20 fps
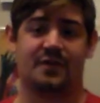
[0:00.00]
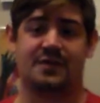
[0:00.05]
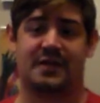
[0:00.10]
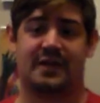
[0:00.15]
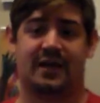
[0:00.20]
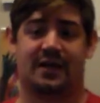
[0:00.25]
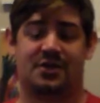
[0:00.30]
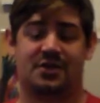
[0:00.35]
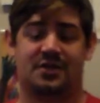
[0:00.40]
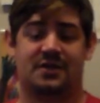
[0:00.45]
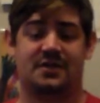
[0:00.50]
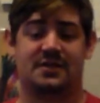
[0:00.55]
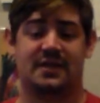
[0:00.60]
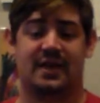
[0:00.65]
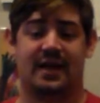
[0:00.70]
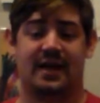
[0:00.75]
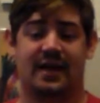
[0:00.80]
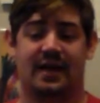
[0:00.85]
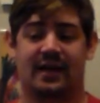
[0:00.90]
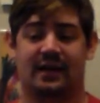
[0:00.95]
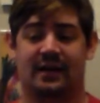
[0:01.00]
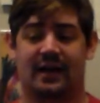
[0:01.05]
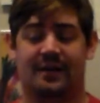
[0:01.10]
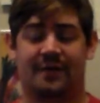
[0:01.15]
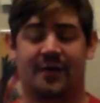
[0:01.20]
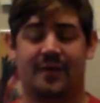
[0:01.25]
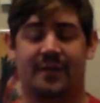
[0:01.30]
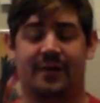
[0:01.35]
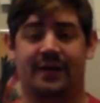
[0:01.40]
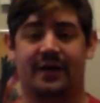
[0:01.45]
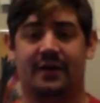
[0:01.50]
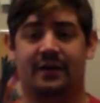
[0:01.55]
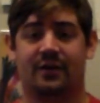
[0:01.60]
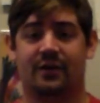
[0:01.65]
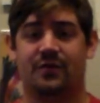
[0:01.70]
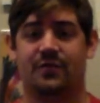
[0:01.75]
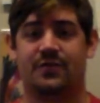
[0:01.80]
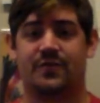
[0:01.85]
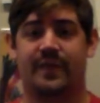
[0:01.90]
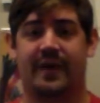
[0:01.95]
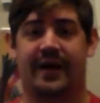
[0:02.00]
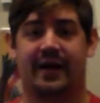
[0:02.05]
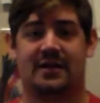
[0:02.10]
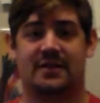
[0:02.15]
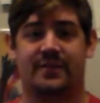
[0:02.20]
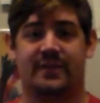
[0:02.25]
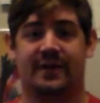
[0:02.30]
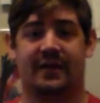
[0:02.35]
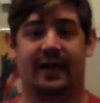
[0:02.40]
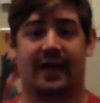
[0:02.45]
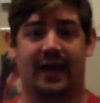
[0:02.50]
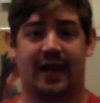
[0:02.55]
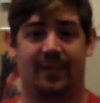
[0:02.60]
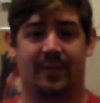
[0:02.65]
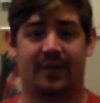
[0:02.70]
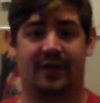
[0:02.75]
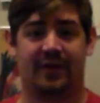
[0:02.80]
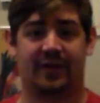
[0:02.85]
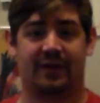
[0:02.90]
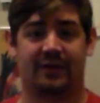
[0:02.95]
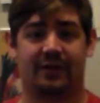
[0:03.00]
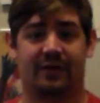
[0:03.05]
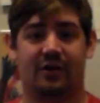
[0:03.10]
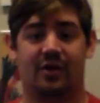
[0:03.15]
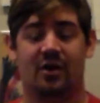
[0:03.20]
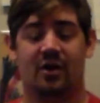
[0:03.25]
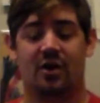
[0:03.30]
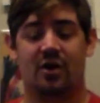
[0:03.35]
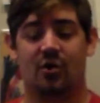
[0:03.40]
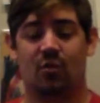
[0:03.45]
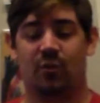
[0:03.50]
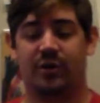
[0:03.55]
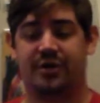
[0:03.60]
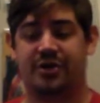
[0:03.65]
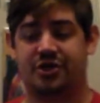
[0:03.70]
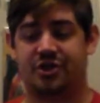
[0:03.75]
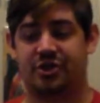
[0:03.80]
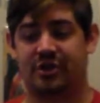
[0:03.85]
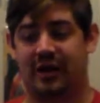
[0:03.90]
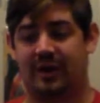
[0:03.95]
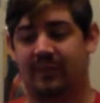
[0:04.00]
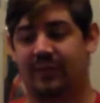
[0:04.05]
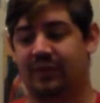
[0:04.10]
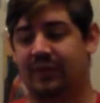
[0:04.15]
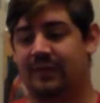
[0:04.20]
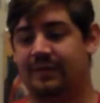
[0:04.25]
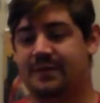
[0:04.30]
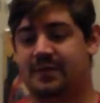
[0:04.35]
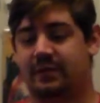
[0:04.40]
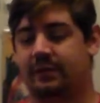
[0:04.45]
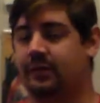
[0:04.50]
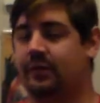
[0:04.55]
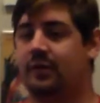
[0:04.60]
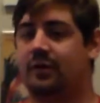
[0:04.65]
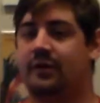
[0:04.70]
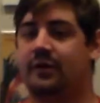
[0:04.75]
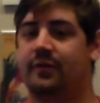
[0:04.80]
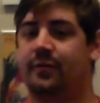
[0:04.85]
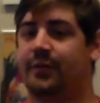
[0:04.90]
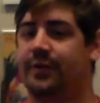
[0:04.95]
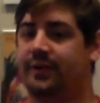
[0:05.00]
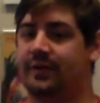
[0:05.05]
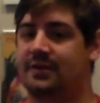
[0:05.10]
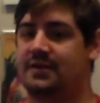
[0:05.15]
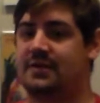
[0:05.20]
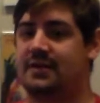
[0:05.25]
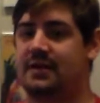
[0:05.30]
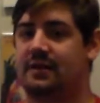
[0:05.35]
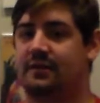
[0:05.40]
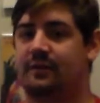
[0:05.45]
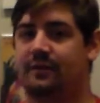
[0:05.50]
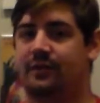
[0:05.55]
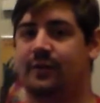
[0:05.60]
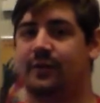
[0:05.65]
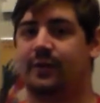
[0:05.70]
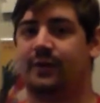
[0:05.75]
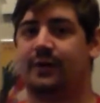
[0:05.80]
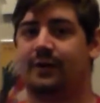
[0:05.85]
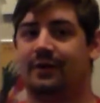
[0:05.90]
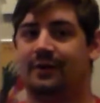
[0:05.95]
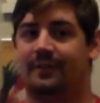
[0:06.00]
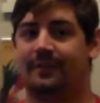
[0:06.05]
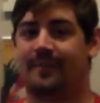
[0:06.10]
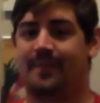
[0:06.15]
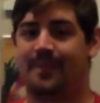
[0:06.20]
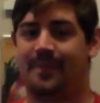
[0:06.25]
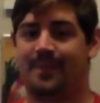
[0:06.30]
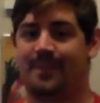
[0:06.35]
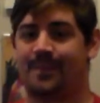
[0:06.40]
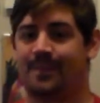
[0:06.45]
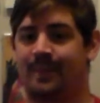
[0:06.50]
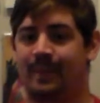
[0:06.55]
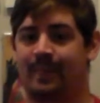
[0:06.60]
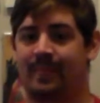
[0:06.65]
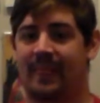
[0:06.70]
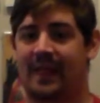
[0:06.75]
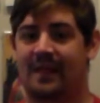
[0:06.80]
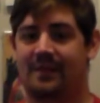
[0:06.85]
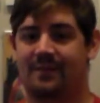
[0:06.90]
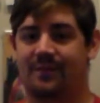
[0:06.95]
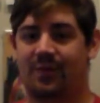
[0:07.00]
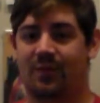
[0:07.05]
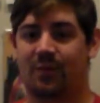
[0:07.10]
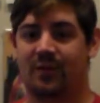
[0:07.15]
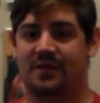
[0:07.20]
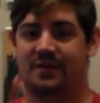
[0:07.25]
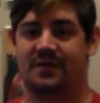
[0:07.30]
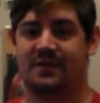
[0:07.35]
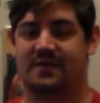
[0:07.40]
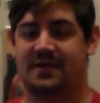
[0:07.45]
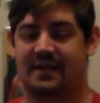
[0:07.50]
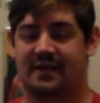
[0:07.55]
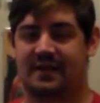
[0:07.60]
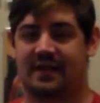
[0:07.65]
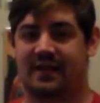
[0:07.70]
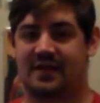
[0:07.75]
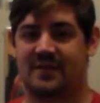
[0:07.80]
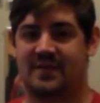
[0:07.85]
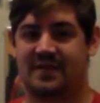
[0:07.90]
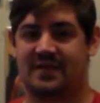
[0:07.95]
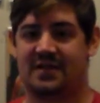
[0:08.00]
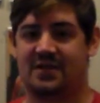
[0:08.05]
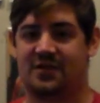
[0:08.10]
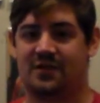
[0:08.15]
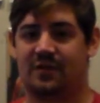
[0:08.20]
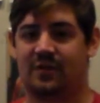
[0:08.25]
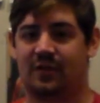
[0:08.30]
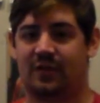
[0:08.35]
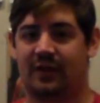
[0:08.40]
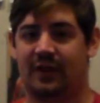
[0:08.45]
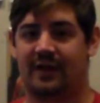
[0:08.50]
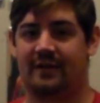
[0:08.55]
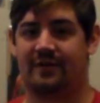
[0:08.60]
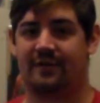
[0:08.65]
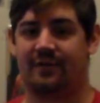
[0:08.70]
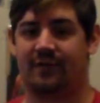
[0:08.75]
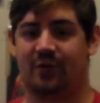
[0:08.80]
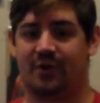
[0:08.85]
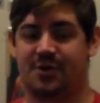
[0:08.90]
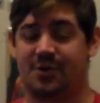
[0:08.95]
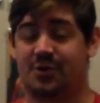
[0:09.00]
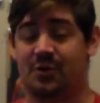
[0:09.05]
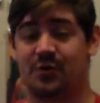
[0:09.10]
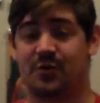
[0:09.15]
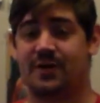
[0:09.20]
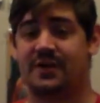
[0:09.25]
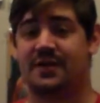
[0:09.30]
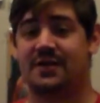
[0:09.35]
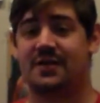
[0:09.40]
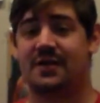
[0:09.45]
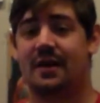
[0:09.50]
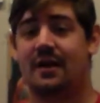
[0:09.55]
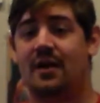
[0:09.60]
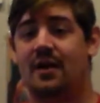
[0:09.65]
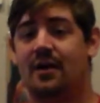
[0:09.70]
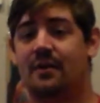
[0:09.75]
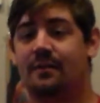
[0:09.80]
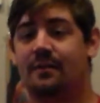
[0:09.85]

for his actions and everybody goes back to being happy together. Which I believe is a little unrealistic for what to set the expectation for life for children is.